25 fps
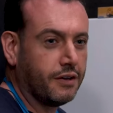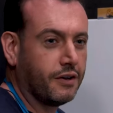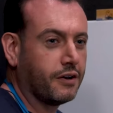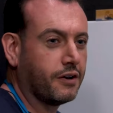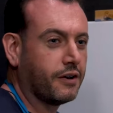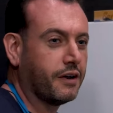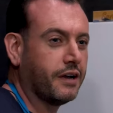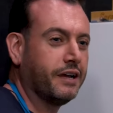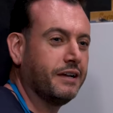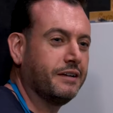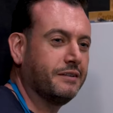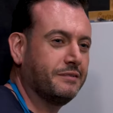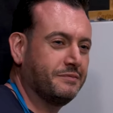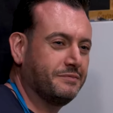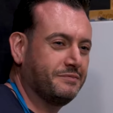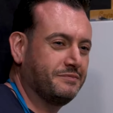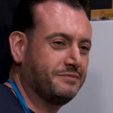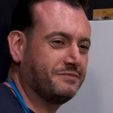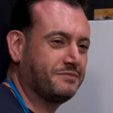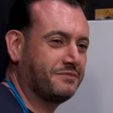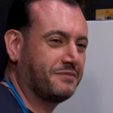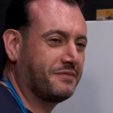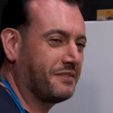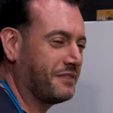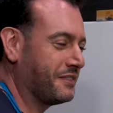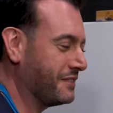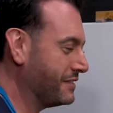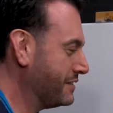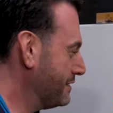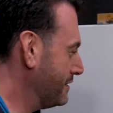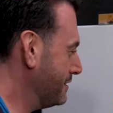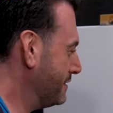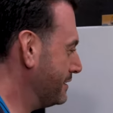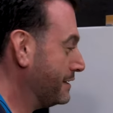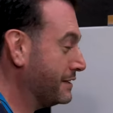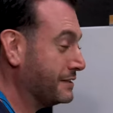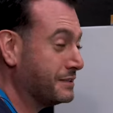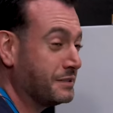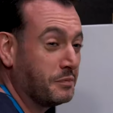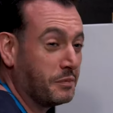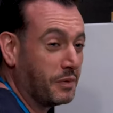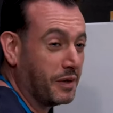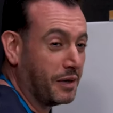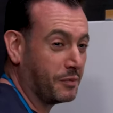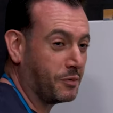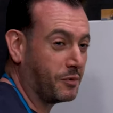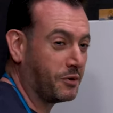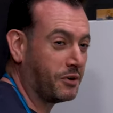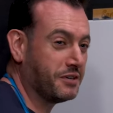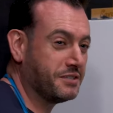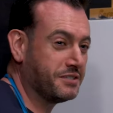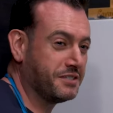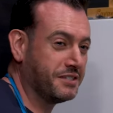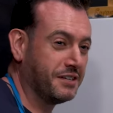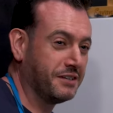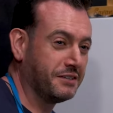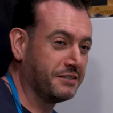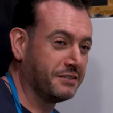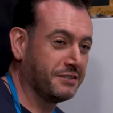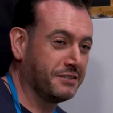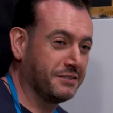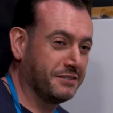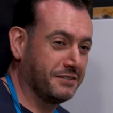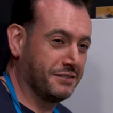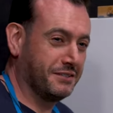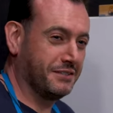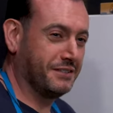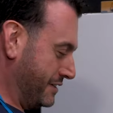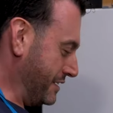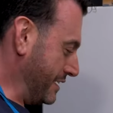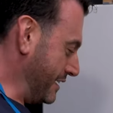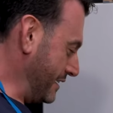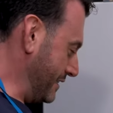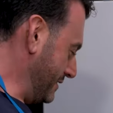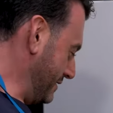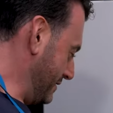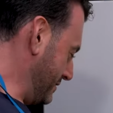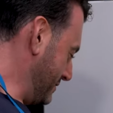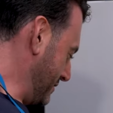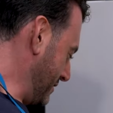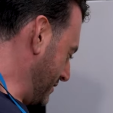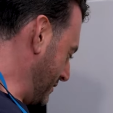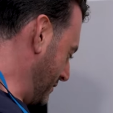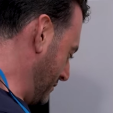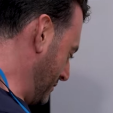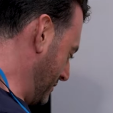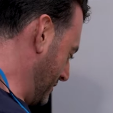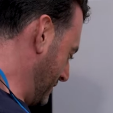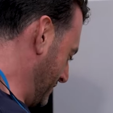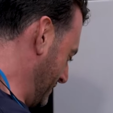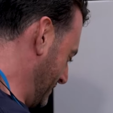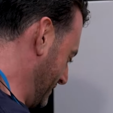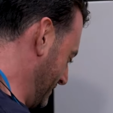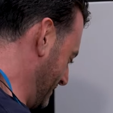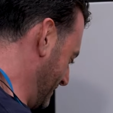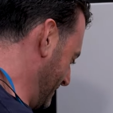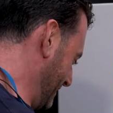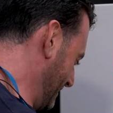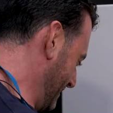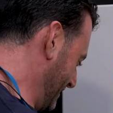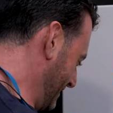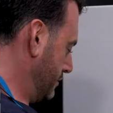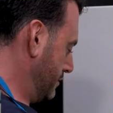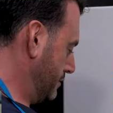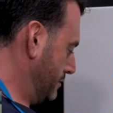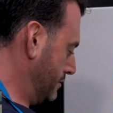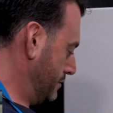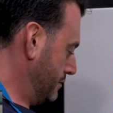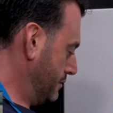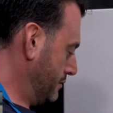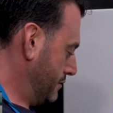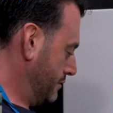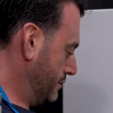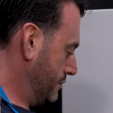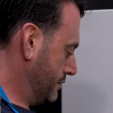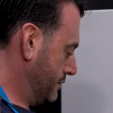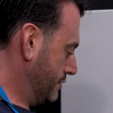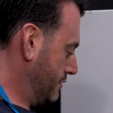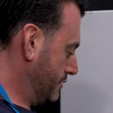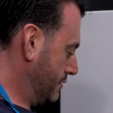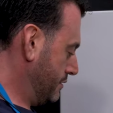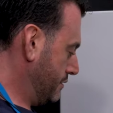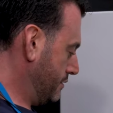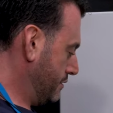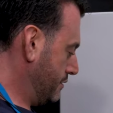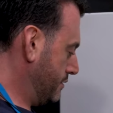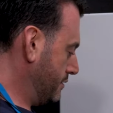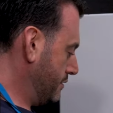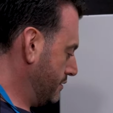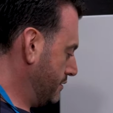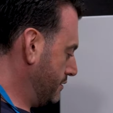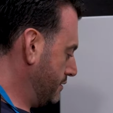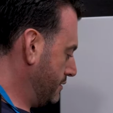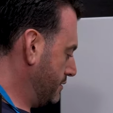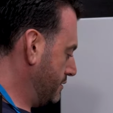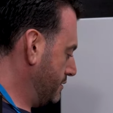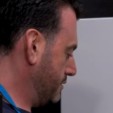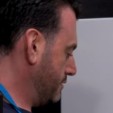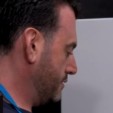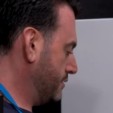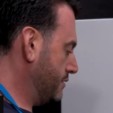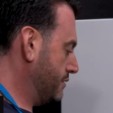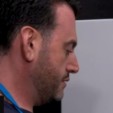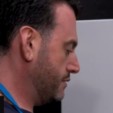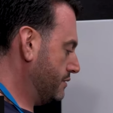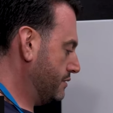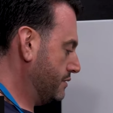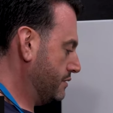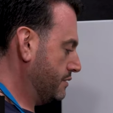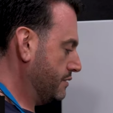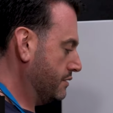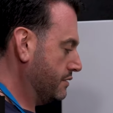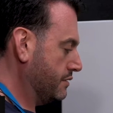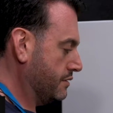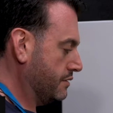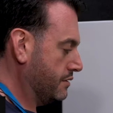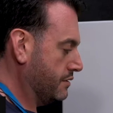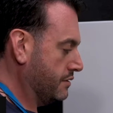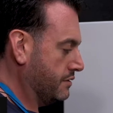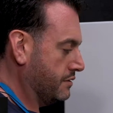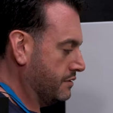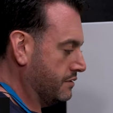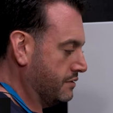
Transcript: All right. It's a Bob Ross sound. Okay, let's go. A little bit of paint. I don't have a whole bunch of paint.